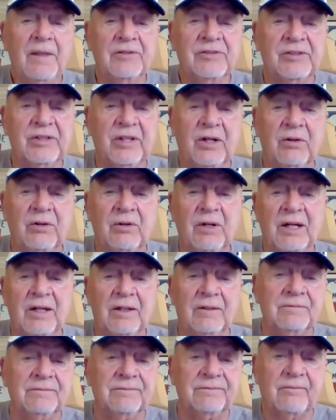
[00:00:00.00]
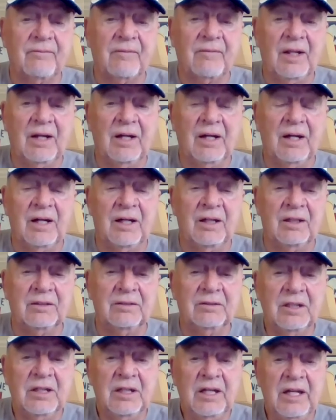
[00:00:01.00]
So um, uh,
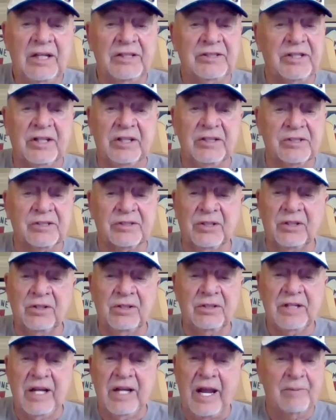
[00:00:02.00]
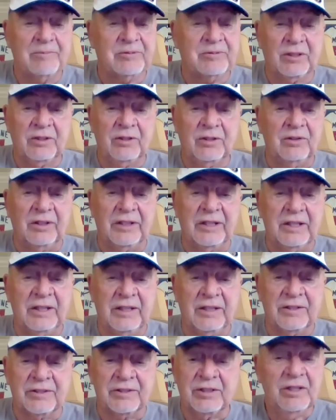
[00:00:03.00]
is it a concern? Absolutely, it
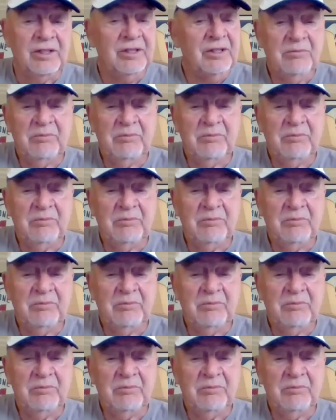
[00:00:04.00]
is.